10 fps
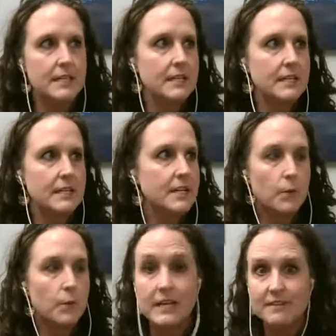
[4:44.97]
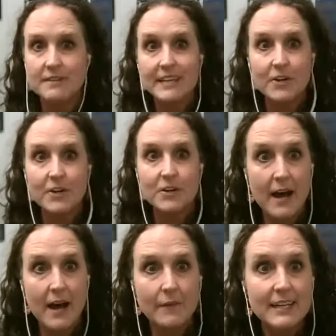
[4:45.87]
And, you know, we're getting ready to go to
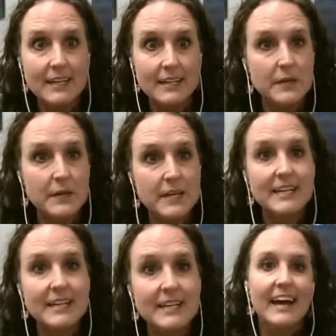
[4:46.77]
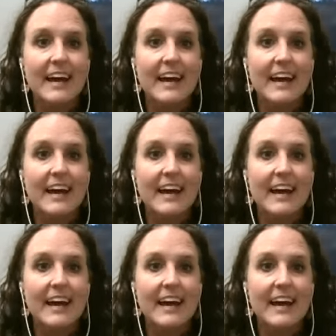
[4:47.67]
Maui next week.